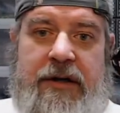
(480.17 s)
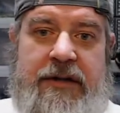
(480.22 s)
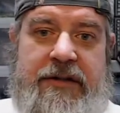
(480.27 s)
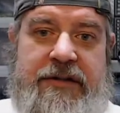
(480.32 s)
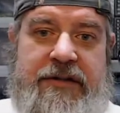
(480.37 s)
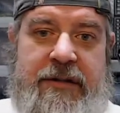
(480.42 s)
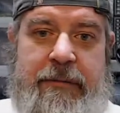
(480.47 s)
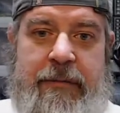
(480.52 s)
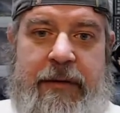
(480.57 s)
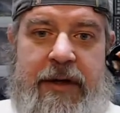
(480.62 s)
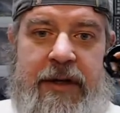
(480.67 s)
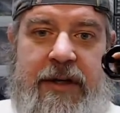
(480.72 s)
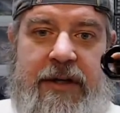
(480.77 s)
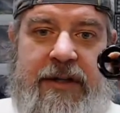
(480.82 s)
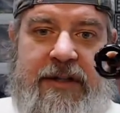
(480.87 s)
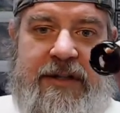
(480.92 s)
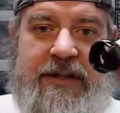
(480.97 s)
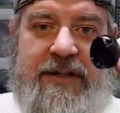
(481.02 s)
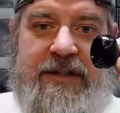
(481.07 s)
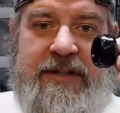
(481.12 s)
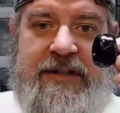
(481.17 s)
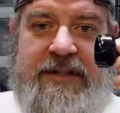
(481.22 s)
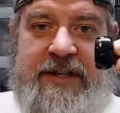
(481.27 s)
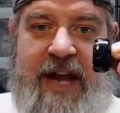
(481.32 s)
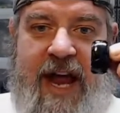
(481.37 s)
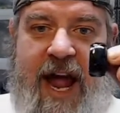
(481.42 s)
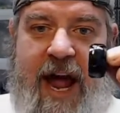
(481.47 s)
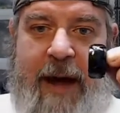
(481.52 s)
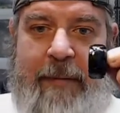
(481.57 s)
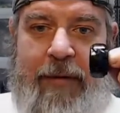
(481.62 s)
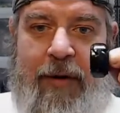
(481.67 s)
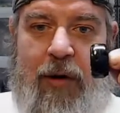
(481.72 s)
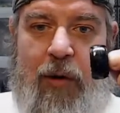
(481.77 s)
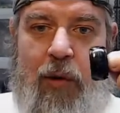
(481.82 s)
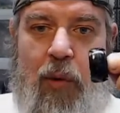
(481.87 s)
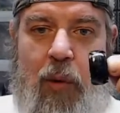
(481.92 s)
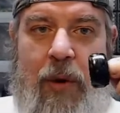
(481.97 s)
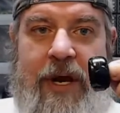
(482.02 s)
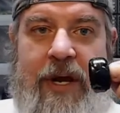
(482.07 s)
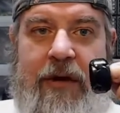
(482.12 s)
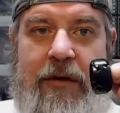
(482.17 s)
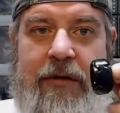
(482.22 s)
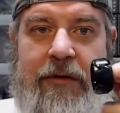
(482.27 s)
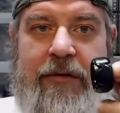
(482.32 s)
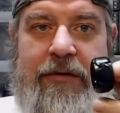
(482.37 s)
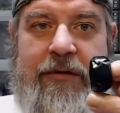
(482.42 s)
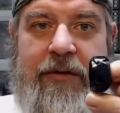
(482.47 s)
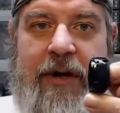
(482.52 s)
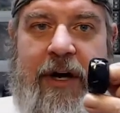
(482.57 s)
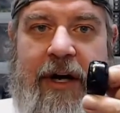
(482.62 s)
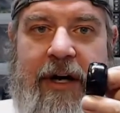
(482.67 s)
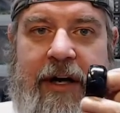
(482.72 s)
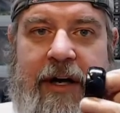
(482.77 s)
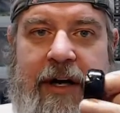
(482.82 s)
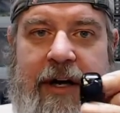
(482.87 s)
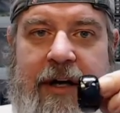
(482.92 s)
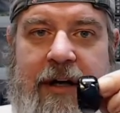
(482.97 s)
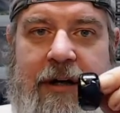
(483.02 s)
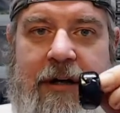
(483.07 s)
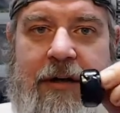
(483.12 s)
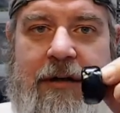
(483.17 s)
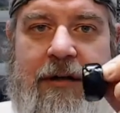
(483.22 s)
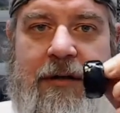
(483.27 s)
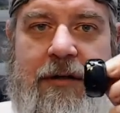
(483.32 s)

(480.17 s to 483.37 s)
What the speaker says: some Znap wheels right here,